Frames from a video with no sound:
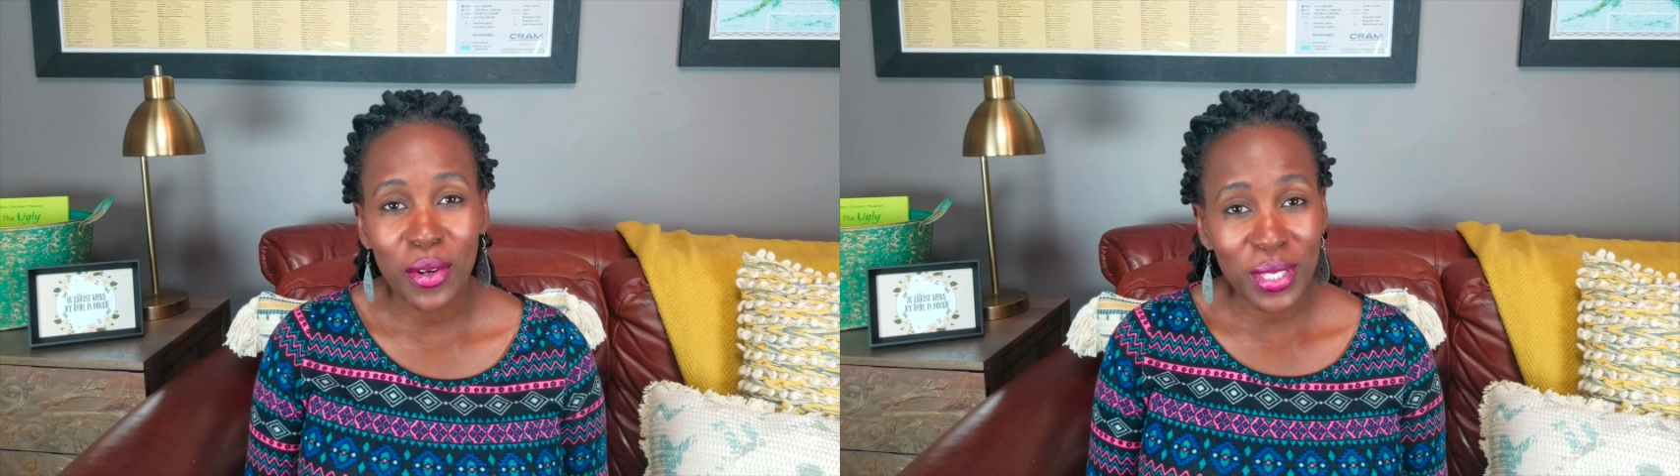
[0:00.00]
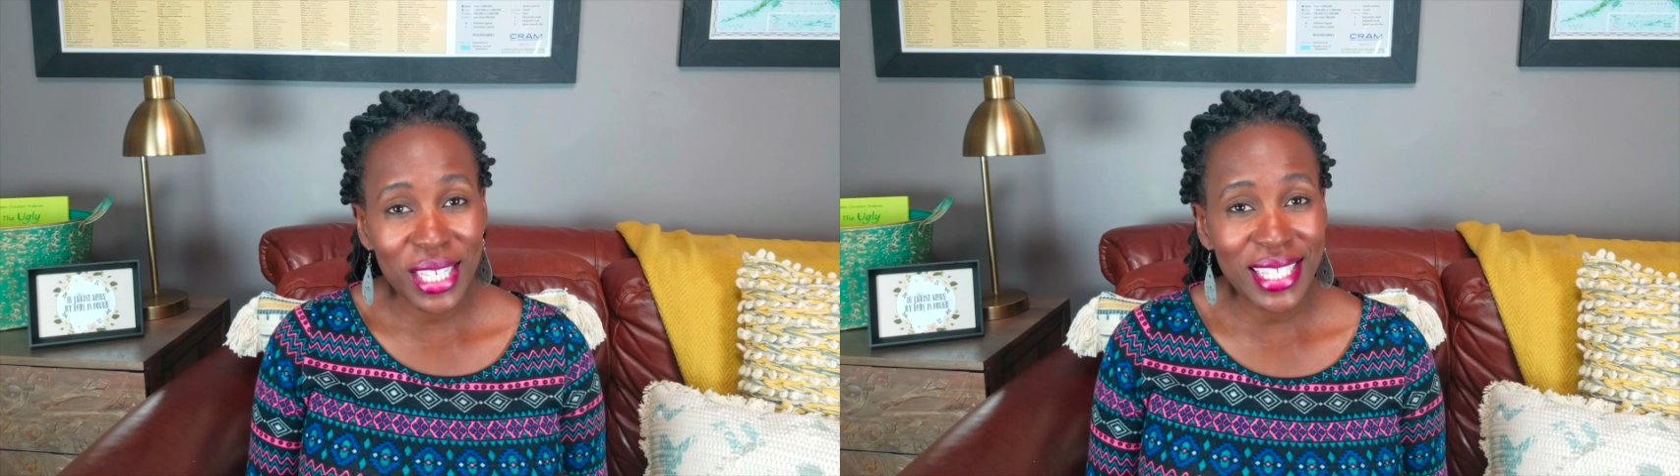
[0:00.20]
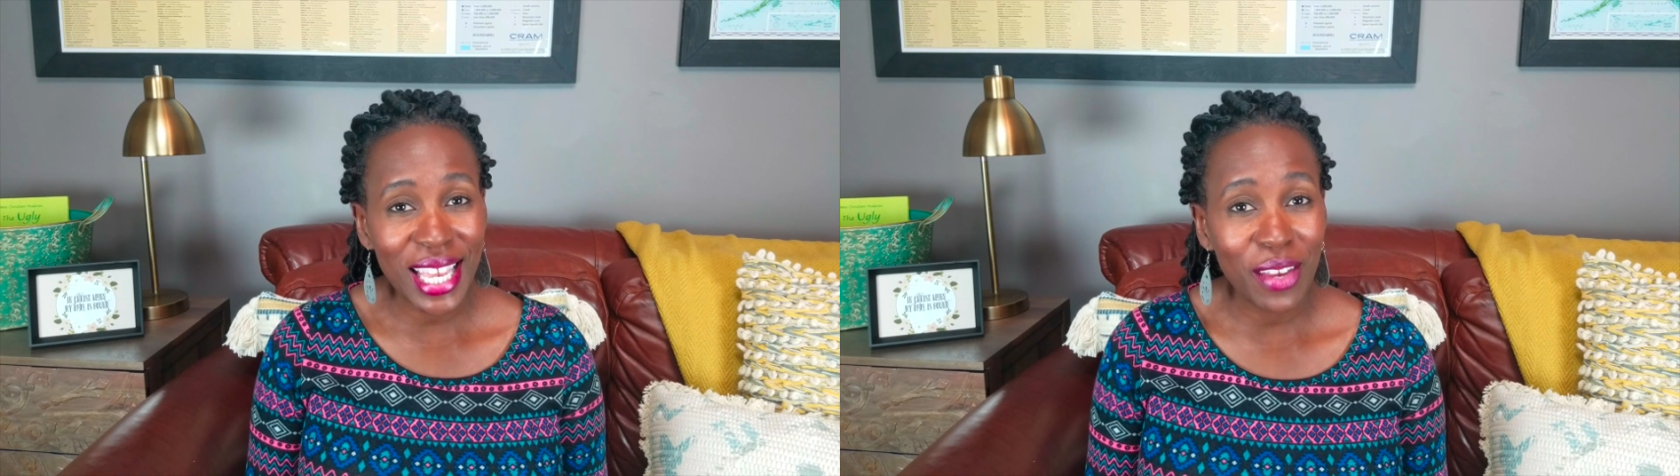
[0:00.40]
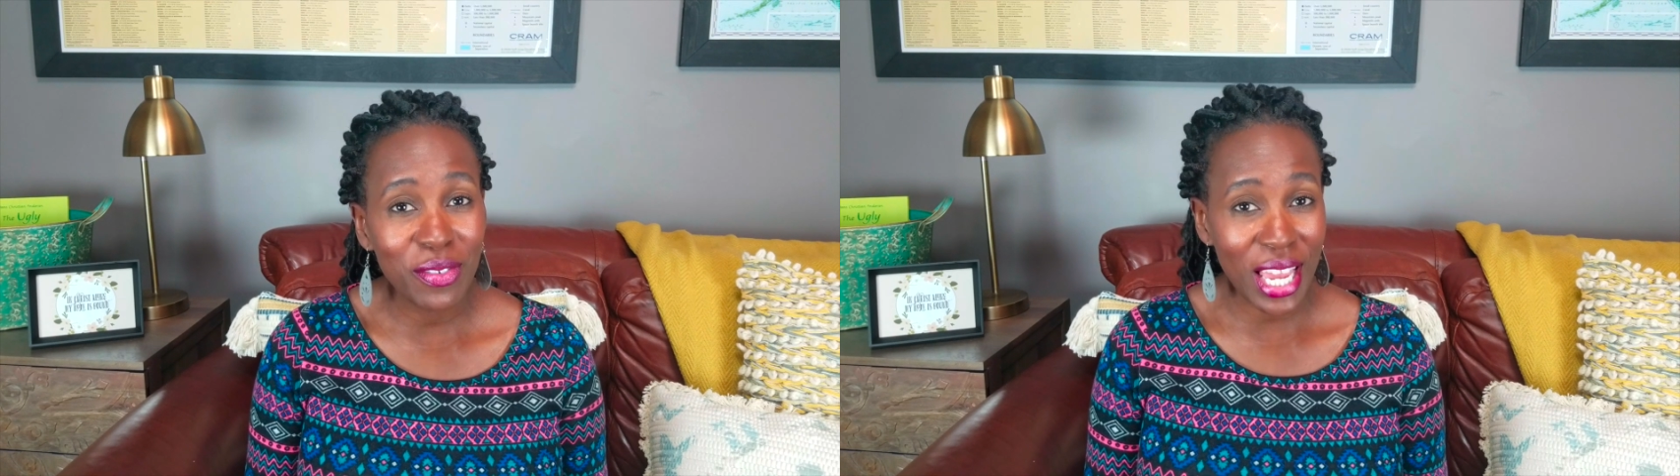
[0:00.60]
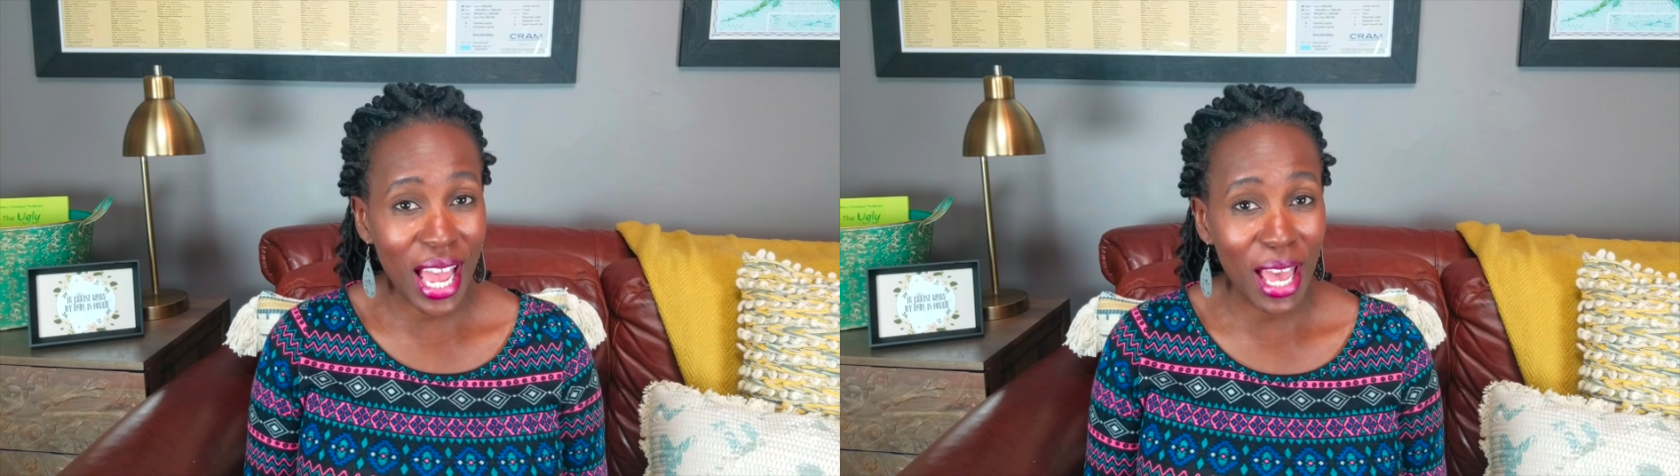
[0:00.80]
only save
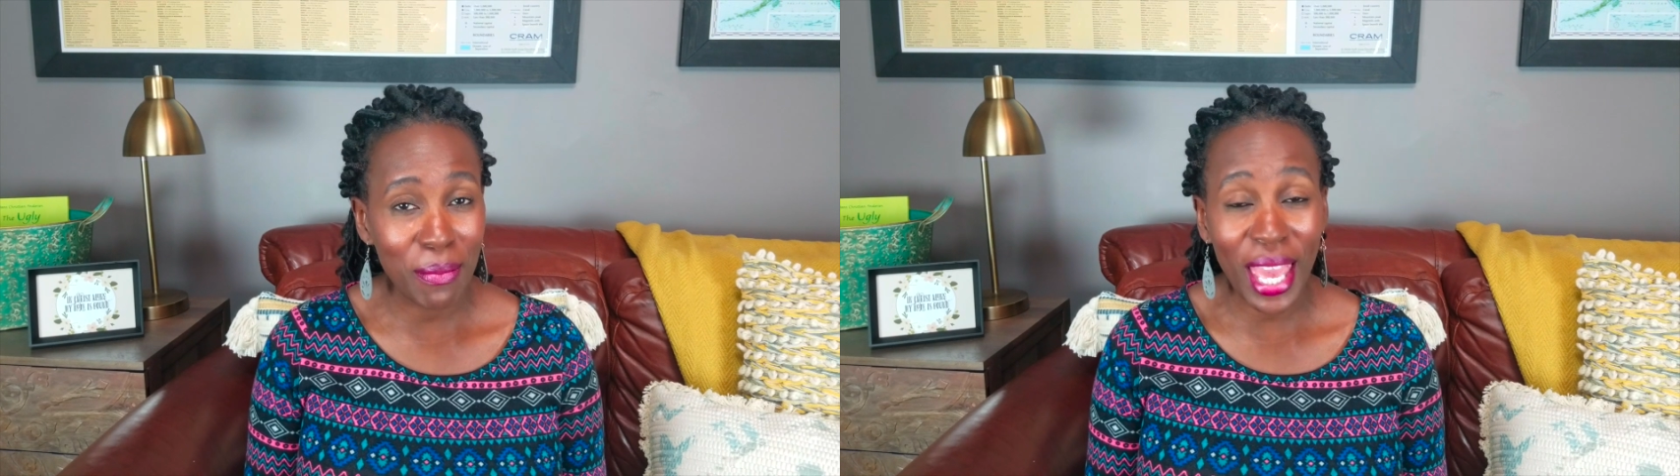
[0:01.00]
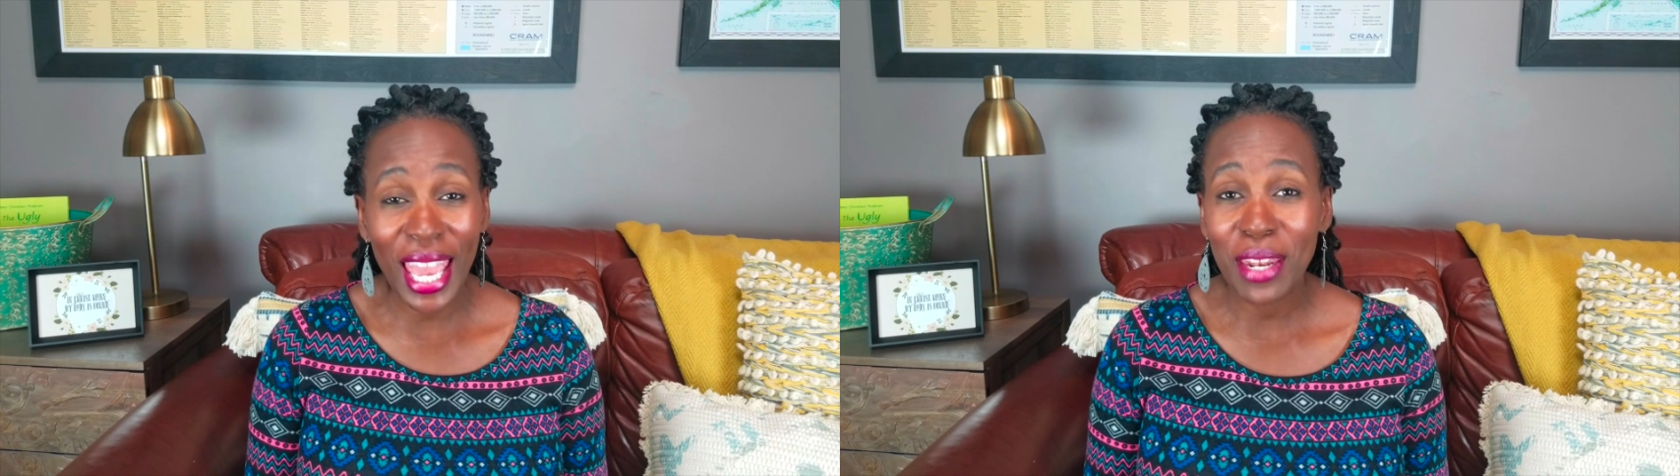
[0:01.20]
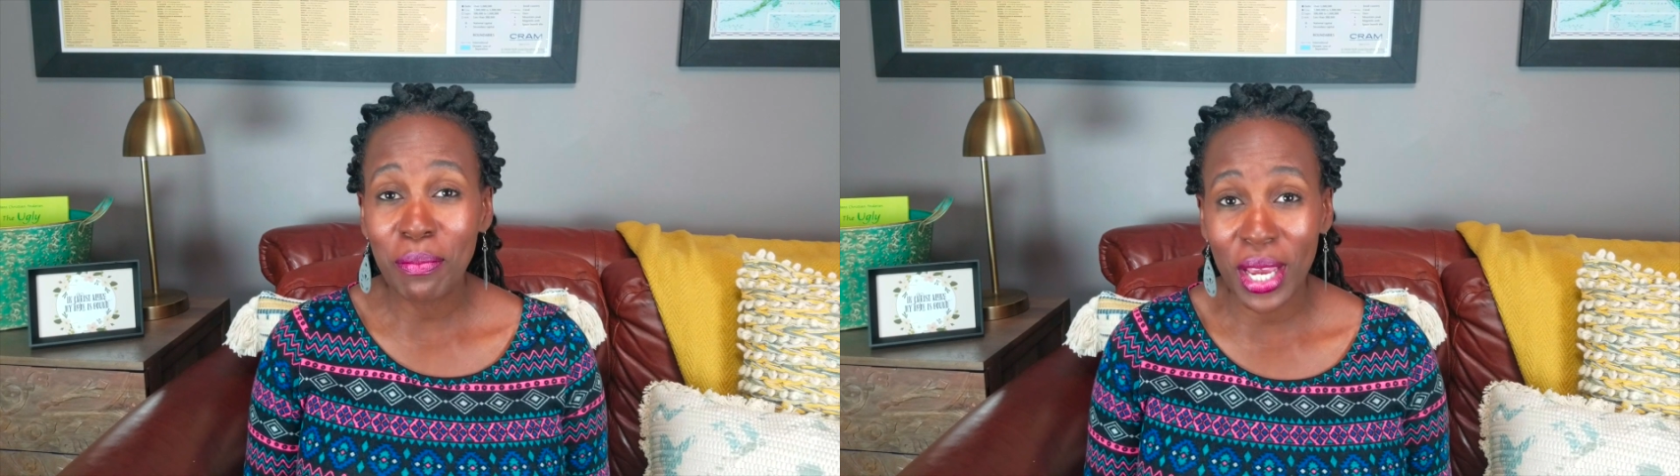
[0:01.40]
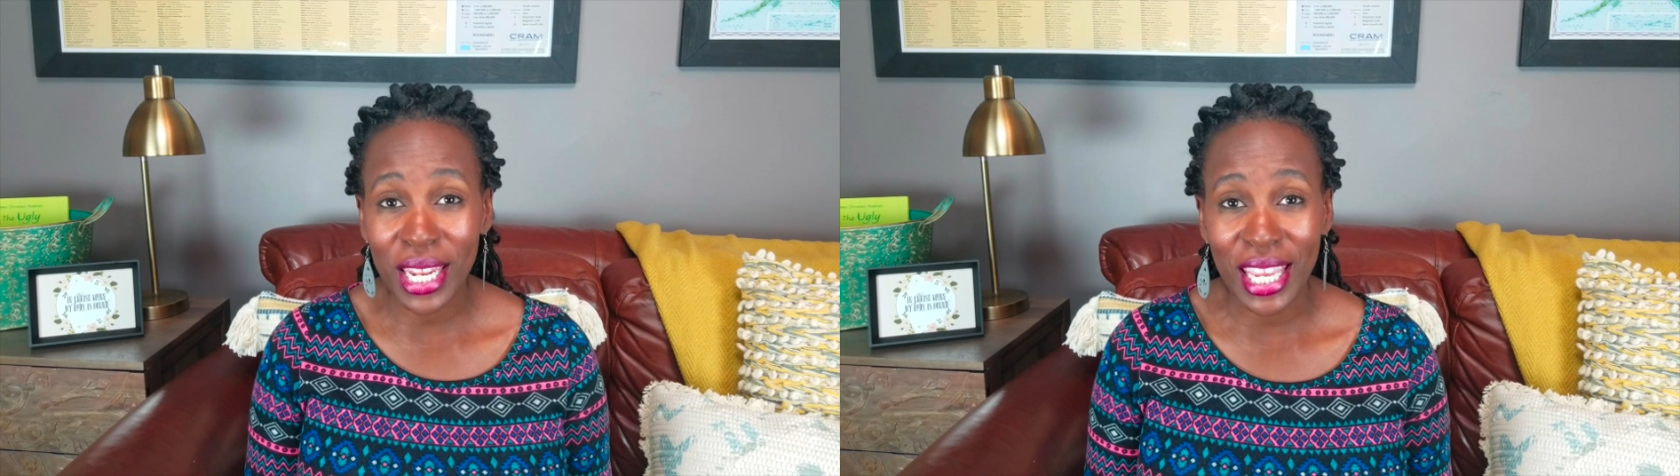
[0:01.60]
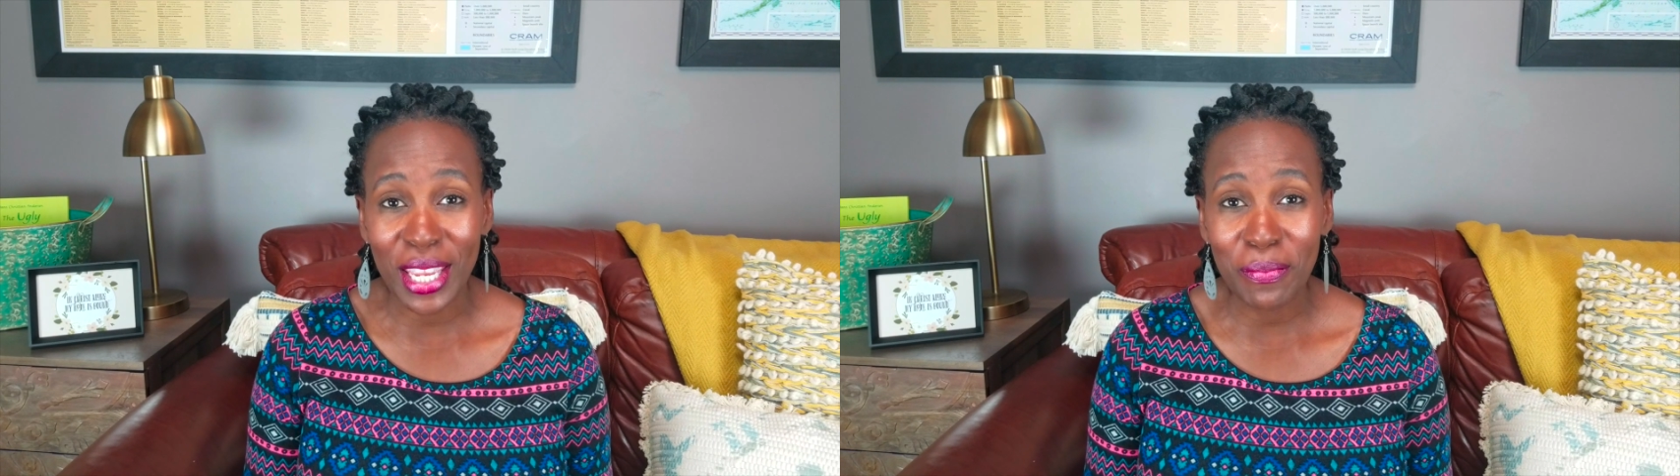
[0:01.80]
time and
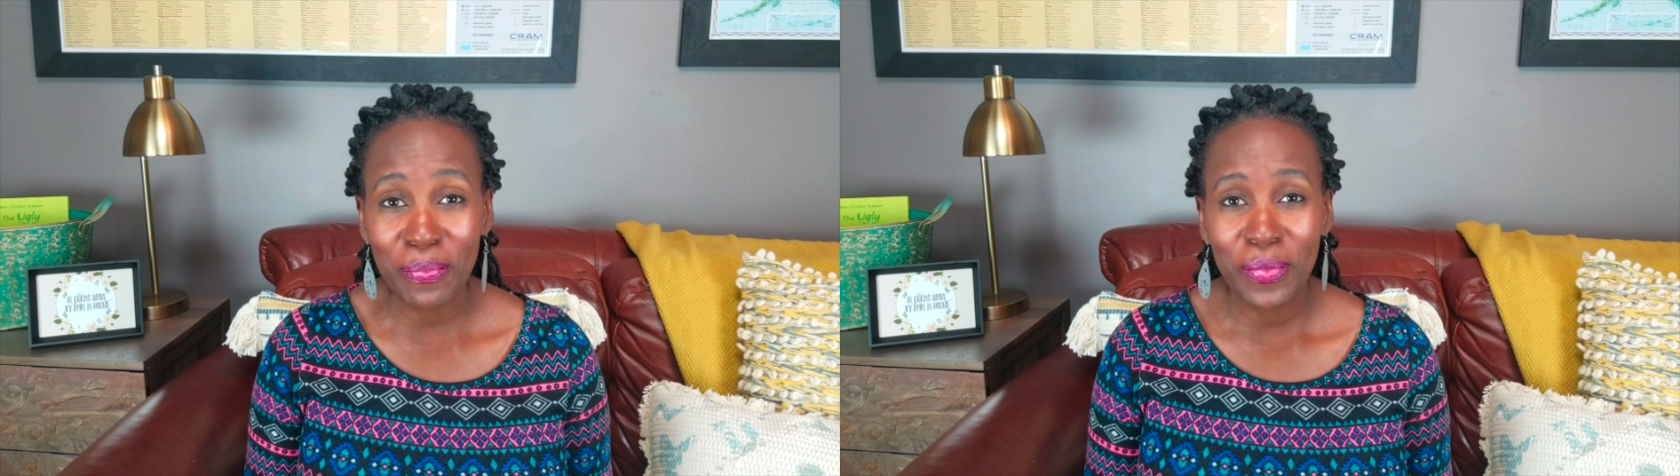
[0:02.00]
money,